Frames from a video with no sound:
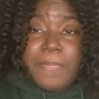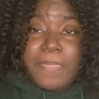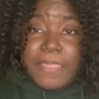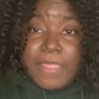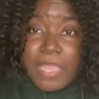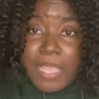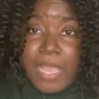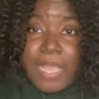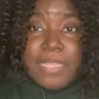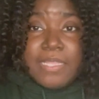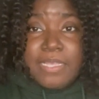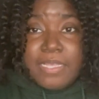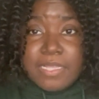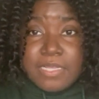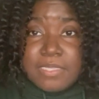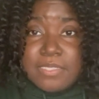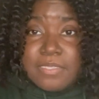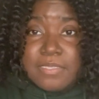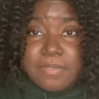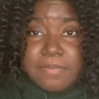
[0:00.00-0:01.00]
I
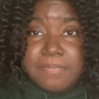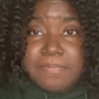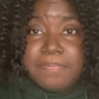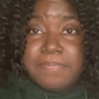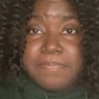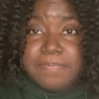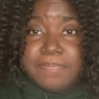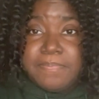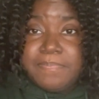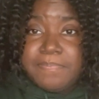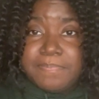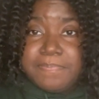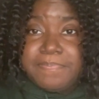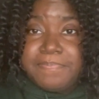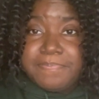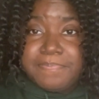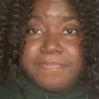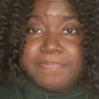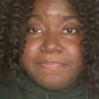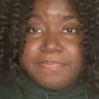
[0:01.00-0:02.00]
needed some
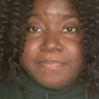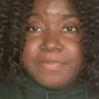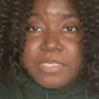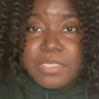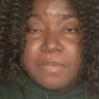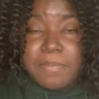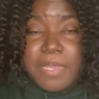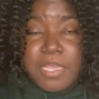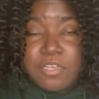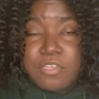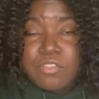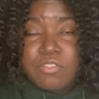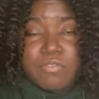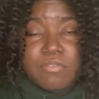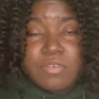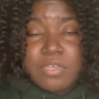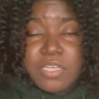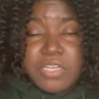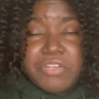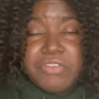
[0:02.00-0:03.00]

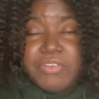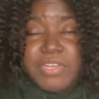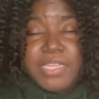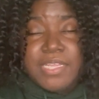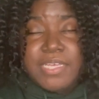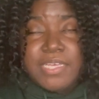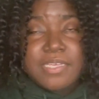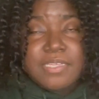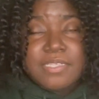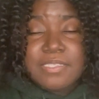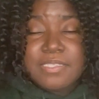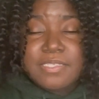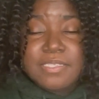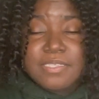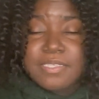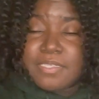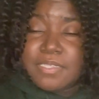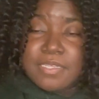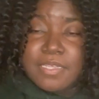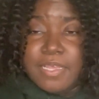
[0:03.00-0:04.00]
extra
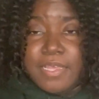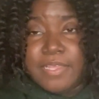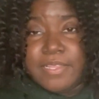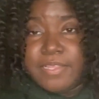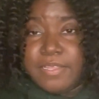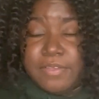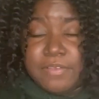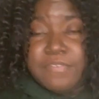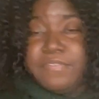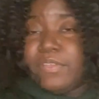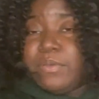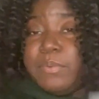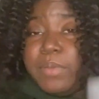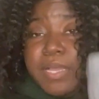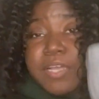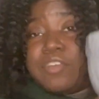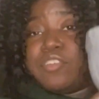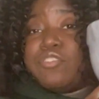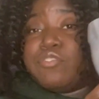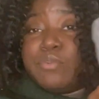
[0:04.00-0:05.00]
ingredients and a few
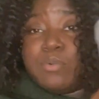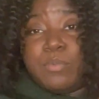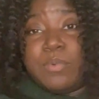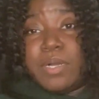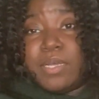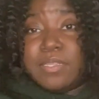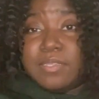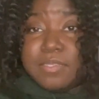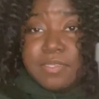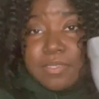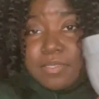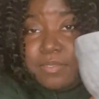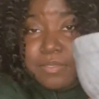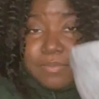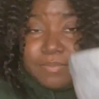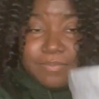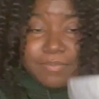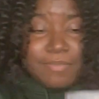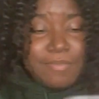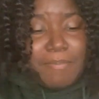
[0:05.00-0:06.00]
extra wants,
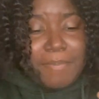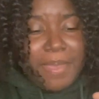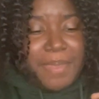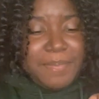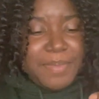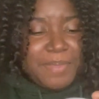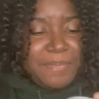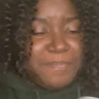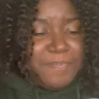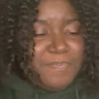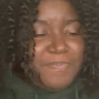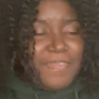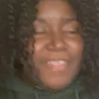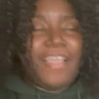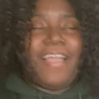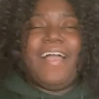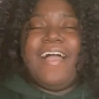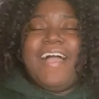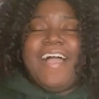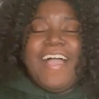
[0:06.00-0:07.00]
maybe.
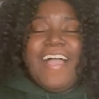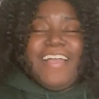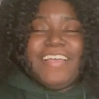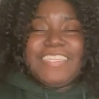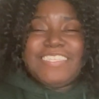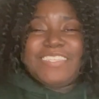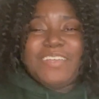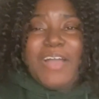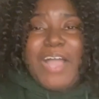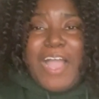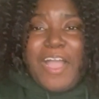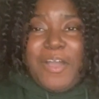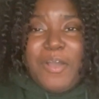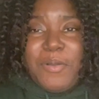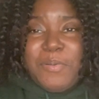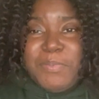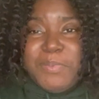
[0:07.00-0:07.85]
So I hope you